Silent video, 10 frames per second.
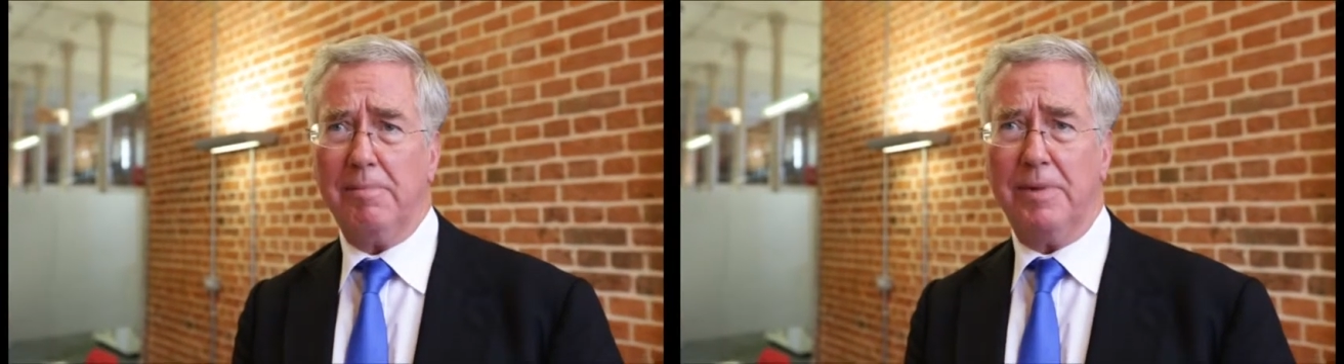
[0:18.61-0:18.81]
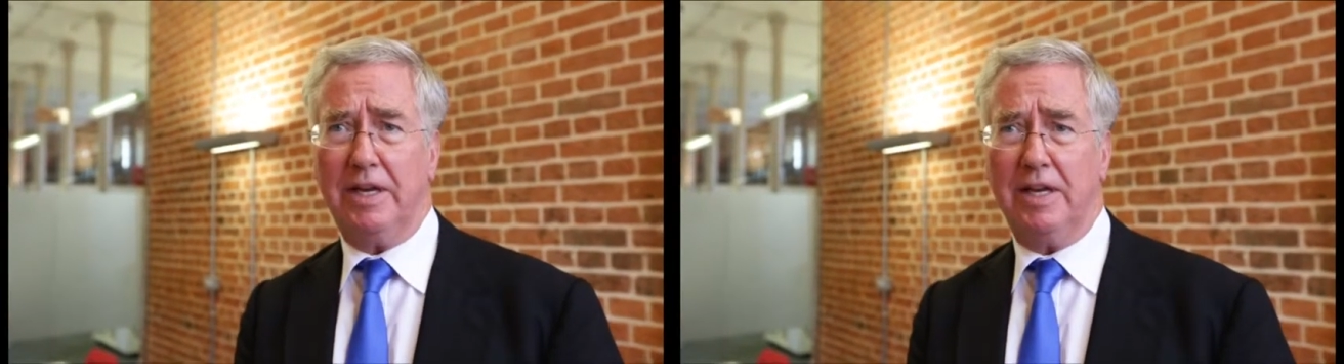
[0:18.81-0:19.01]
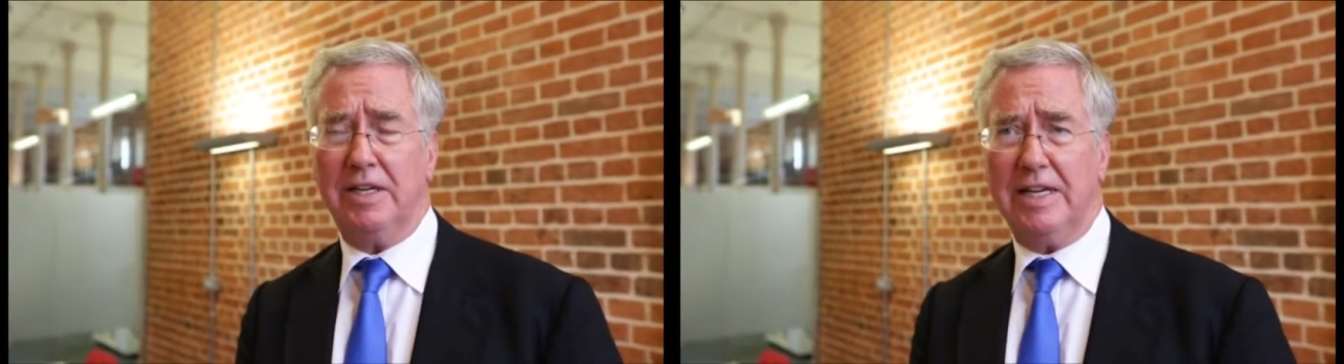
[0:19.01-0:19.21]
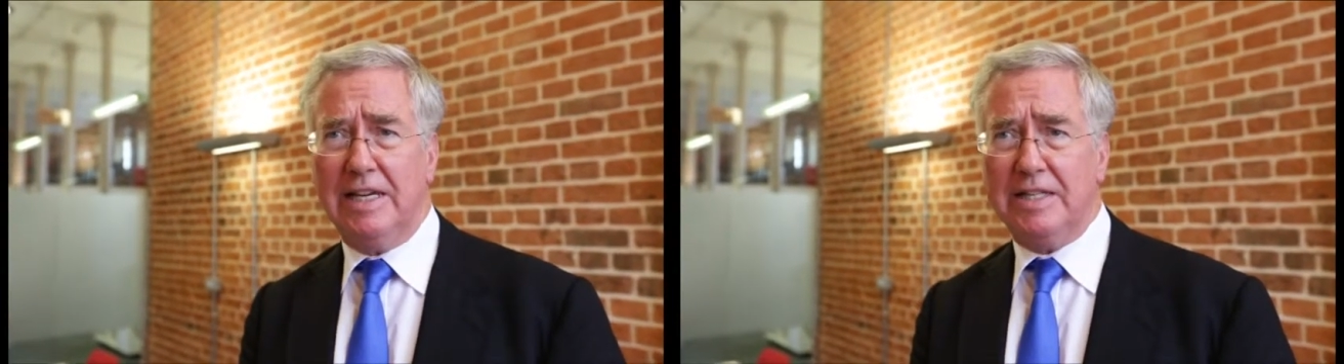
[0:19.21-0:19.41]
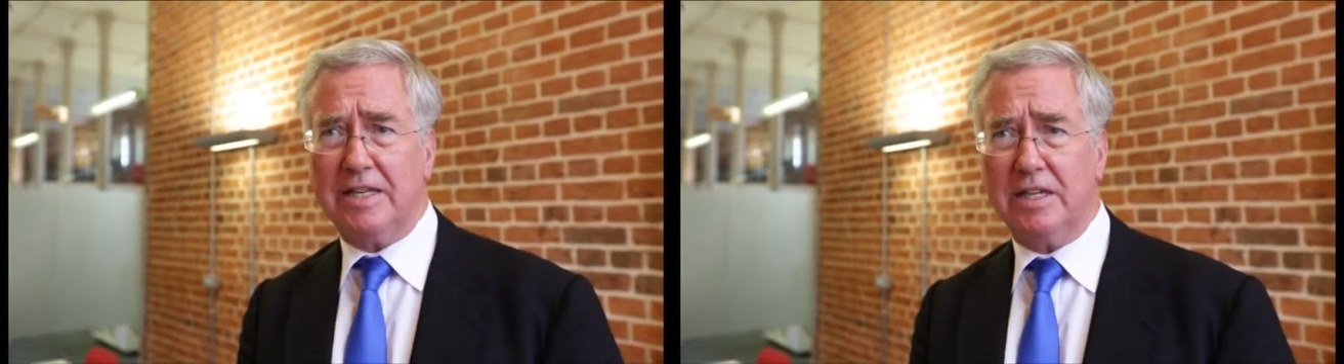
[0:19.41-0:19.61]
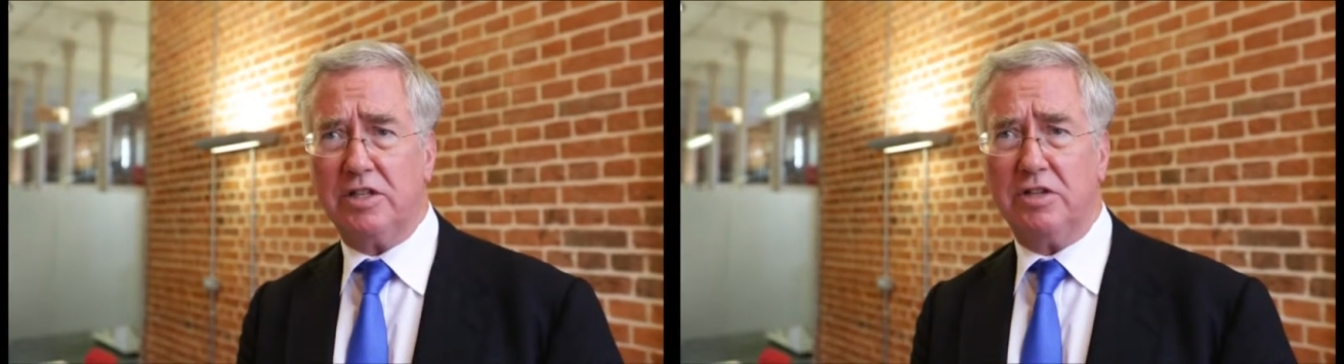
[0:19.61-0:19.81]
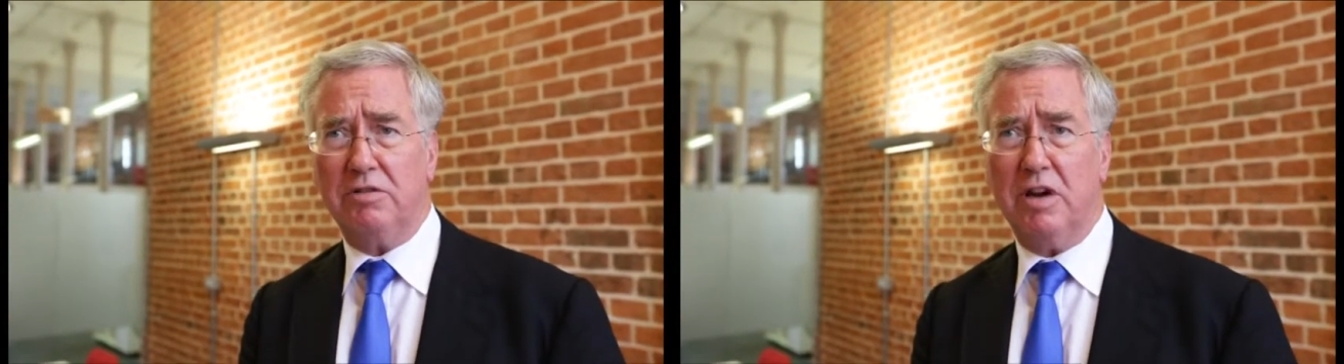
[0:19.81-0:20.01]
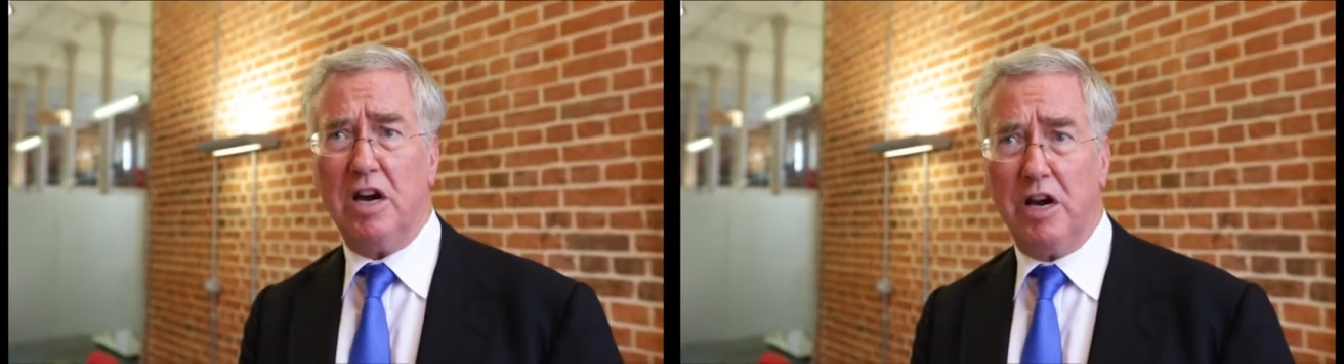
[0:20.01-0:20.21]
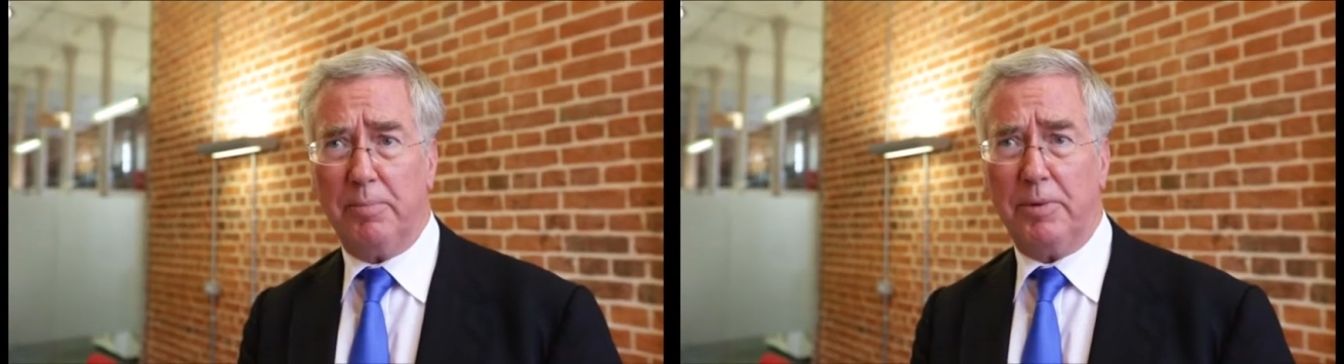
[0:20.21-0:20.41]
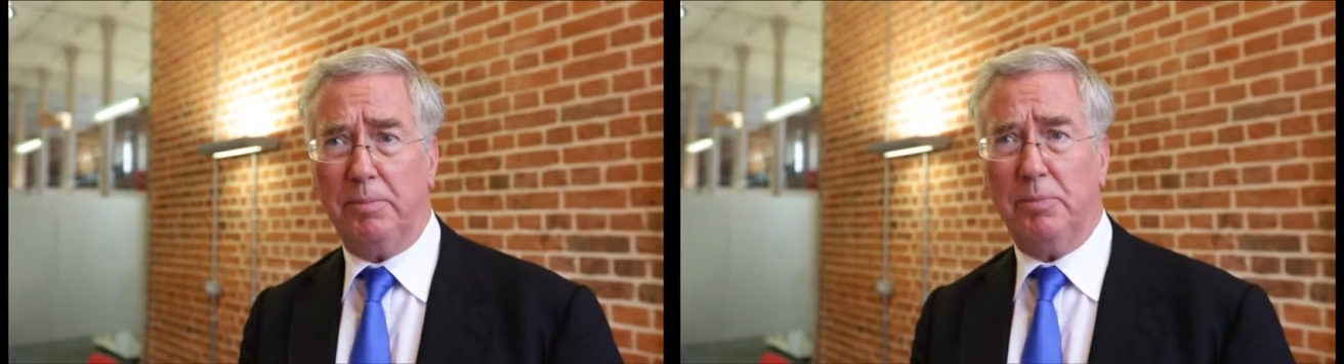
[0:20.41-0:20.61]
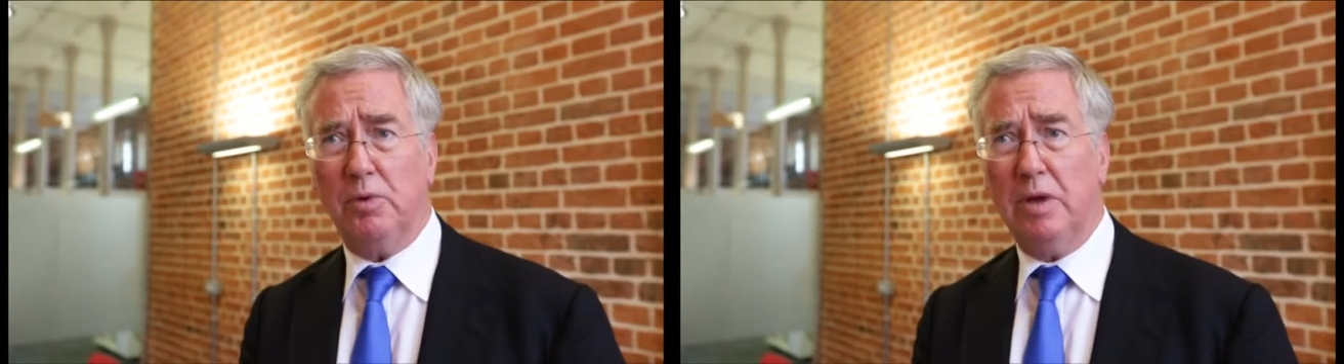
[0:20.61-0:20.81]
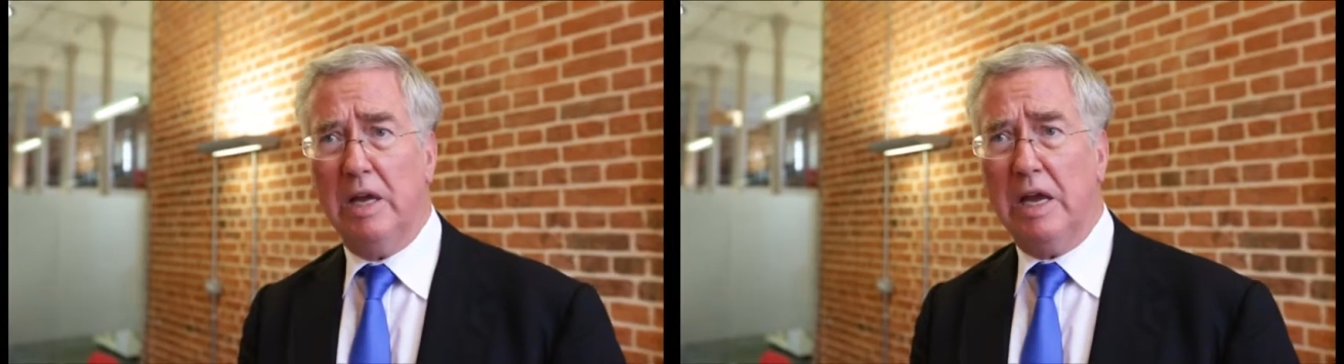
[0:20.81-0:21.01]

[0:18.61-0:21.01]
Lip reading: making it easier to hire people,